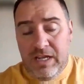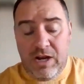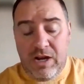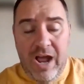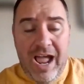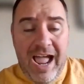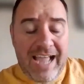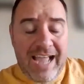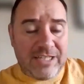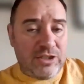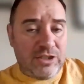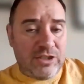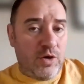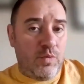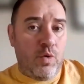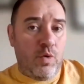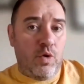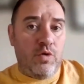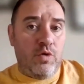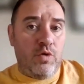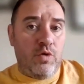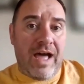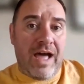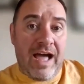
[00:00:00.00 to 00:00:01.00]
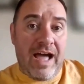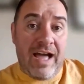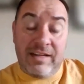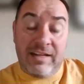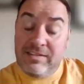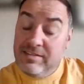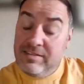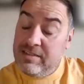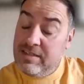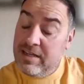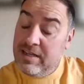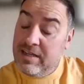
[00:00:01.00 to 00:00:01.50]
had you won that, I
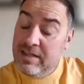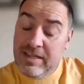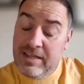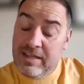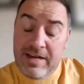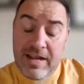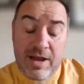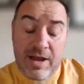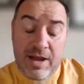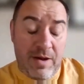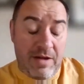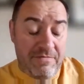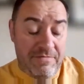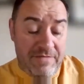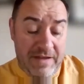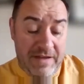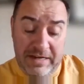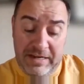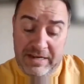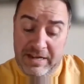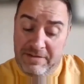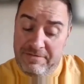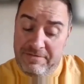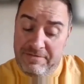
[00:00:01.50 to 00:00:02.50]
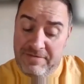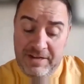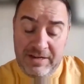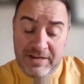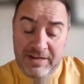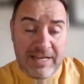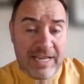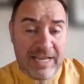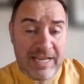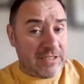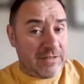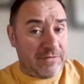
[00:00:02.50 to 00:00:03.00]
tell you now, I think
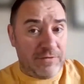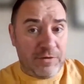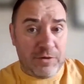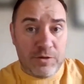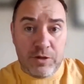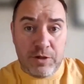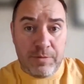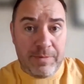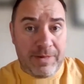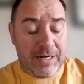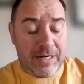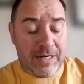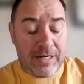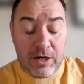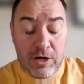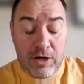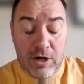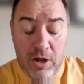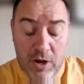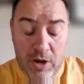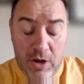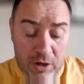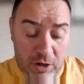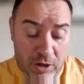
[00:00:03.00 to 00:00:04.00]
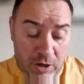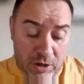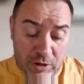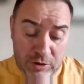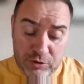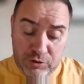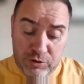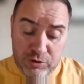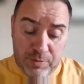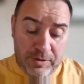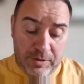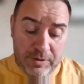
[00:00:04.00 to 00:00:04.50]
Castleford could have been in a lot of
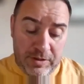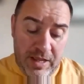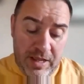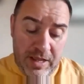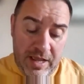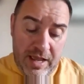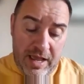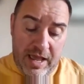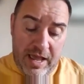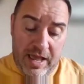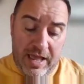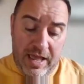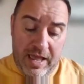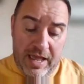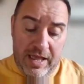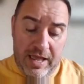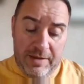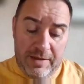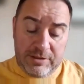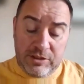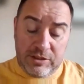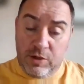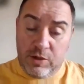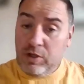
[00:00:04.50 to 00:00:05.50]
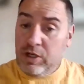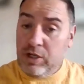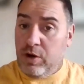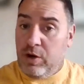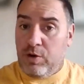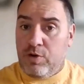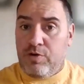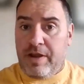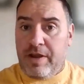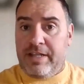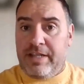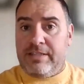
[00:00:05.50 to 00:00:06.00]
trouble.
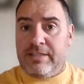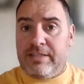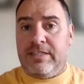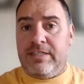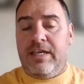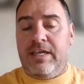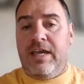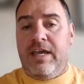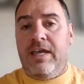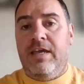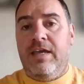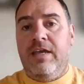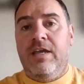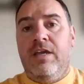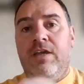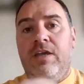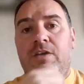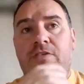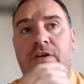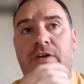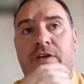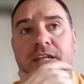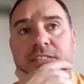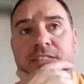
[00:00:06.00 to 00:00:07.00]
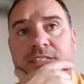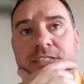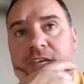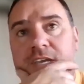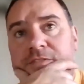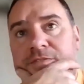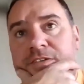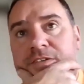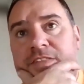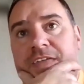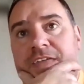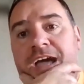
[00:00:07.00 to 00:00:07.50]
Credit to you
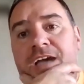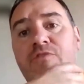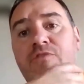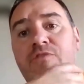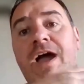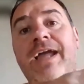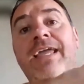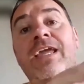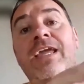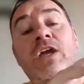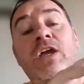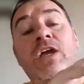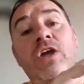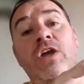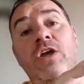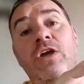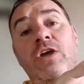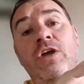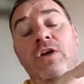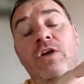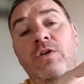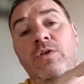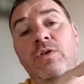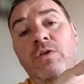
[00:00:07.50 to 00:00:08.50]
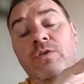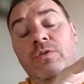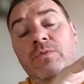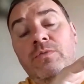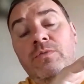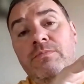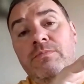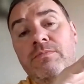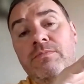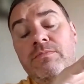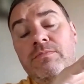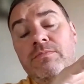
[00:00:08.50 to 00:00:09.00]
for that. Right.
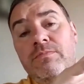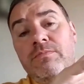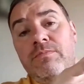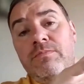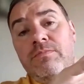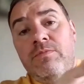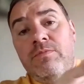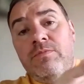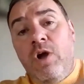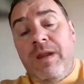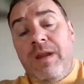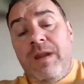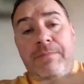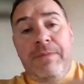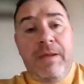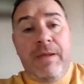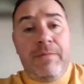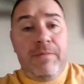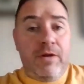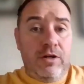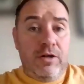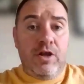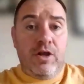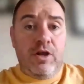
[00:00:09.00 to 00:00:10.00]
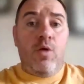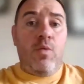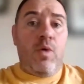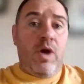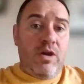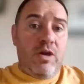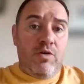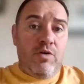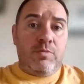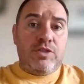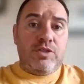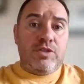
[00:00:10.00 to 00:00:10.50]
not many people will know what
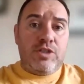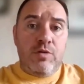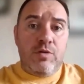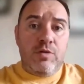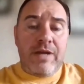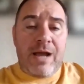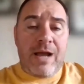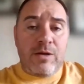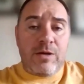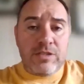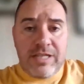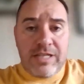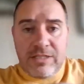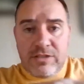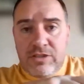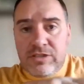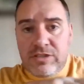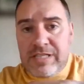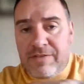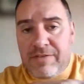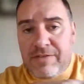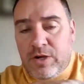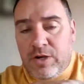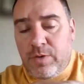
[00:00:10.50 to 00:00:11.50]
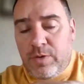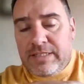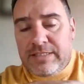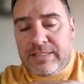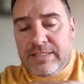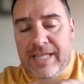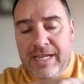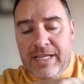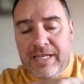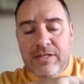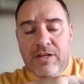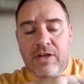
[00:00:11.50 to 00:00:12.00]
you're up to now, so let's just have a quick
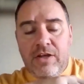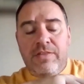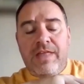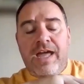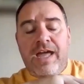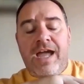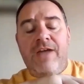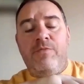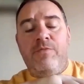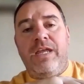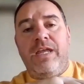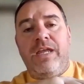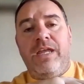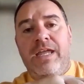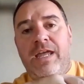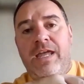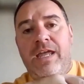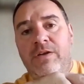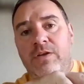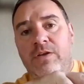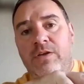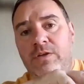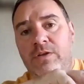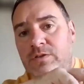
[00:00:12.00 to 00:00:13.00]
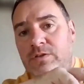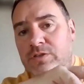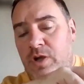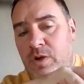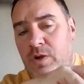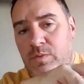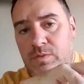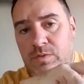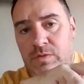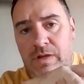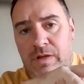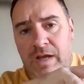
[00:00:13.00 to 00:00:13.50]
second on that if we can.
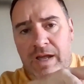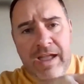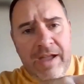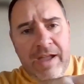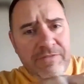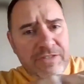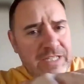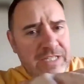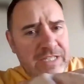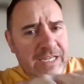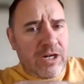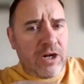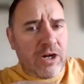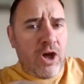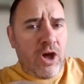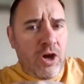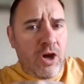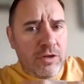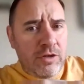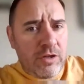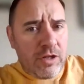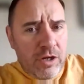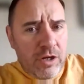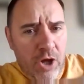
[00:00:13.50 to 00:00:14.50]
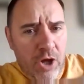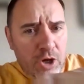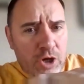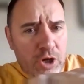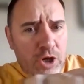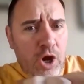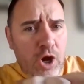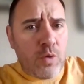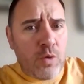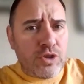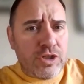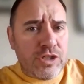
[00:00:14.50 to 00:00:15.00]
So I've seen a lot of
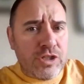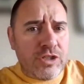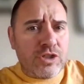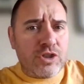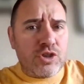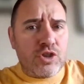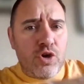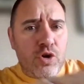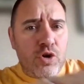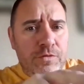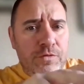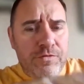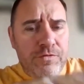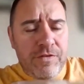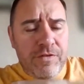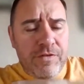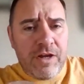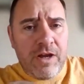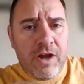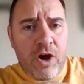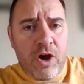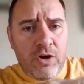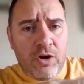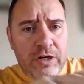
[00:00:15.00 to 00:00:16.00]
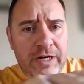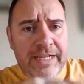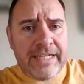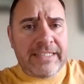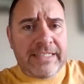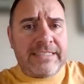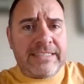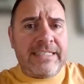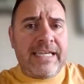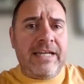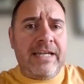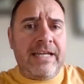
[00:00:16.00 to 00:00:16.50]
coaching stuff on
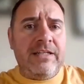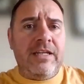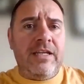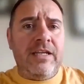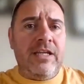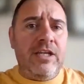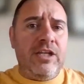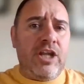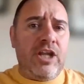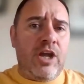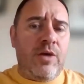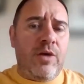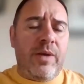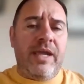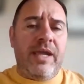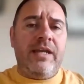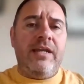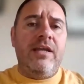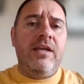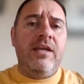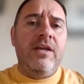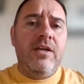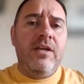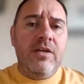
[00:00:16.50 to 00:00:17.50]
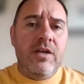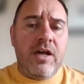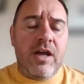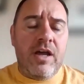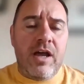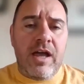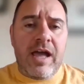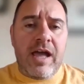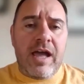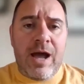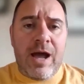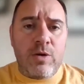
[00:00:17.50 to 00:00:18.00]
LinkedIn that you're doing.
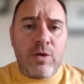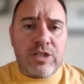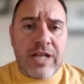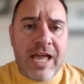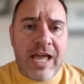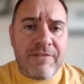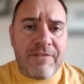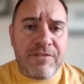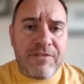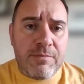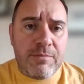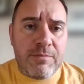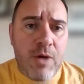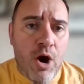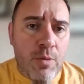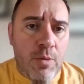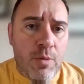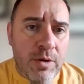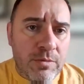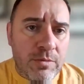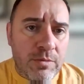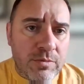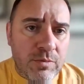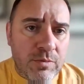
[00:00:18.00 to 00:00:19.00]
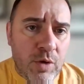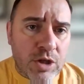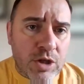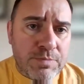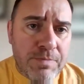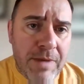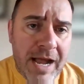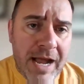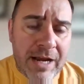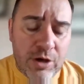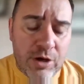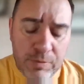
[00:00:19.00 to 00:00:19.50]
How's life at the moment? What's
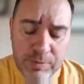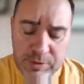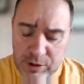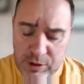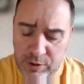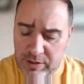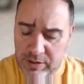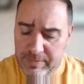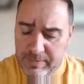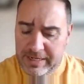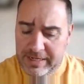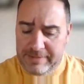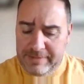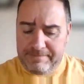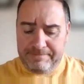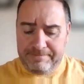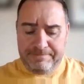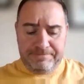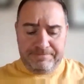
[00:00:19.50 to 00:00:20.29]
Mark up to at the minute?